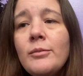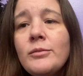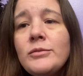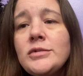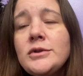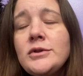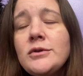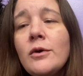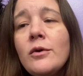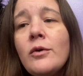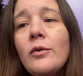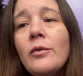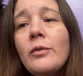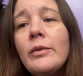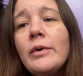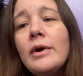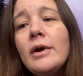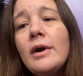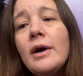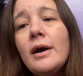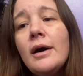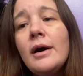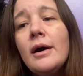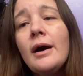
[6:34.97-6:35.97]
so
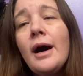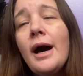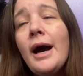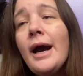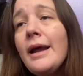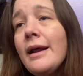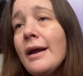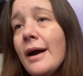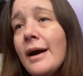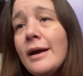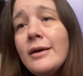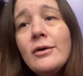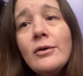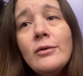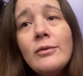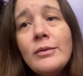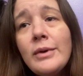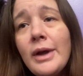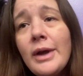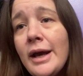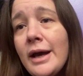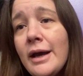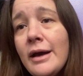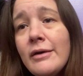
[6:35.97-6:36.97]
I don't
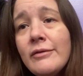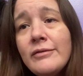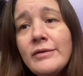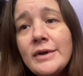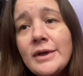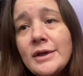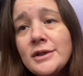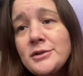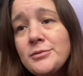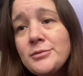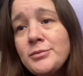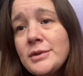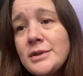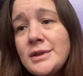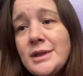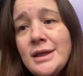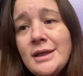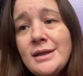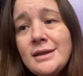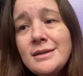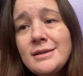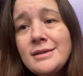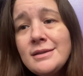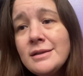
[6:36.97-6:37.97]
have
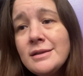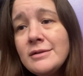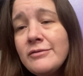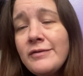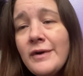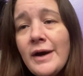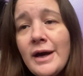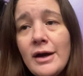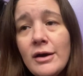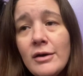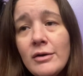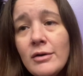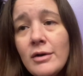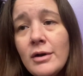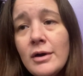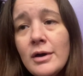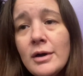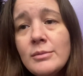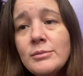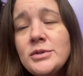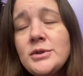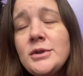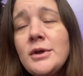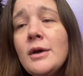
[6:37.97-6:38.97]
expertise in
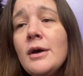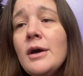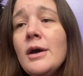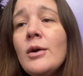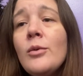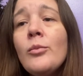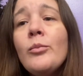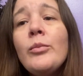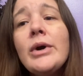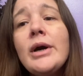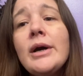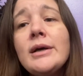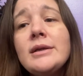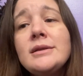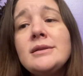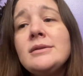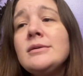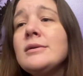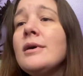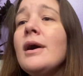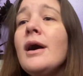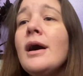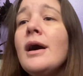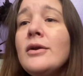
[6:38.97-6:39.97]
firearms, but
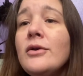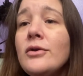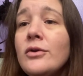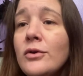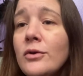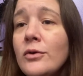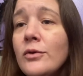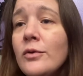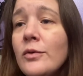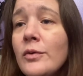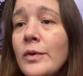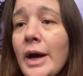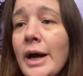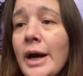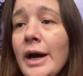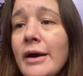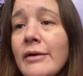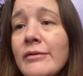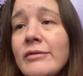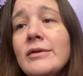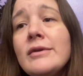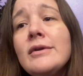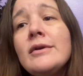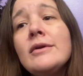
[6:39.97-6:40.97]
I do
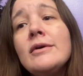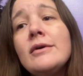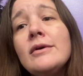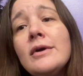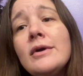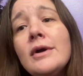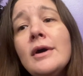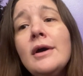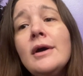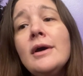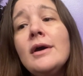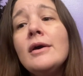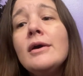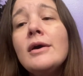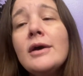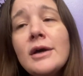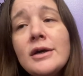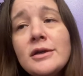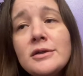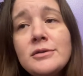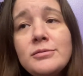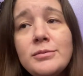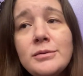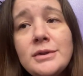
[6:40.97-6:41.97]
have a little
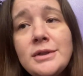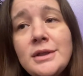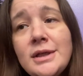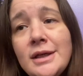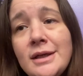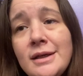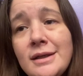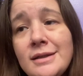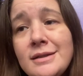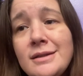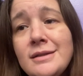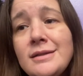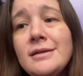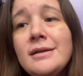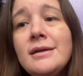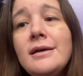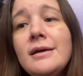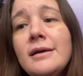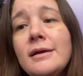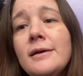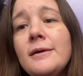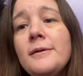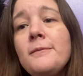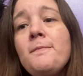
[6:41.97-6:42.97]
expertise
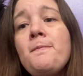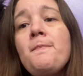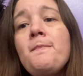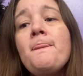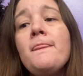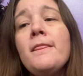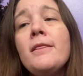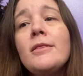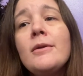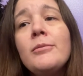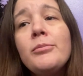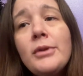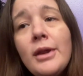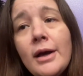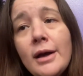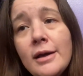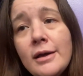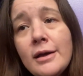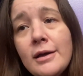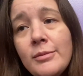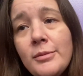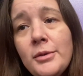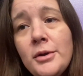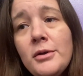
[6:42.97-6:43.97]
in the blind
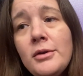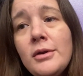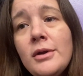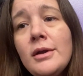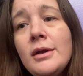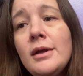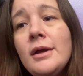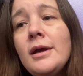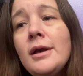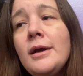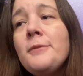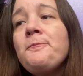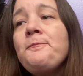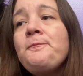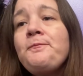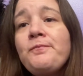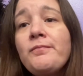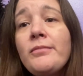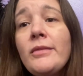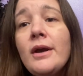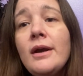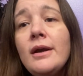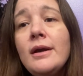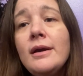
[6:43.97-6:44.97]
community
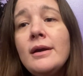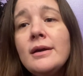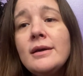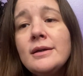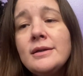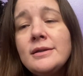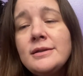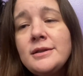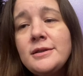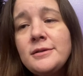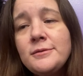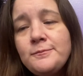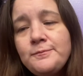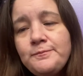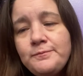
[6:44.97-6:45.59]
and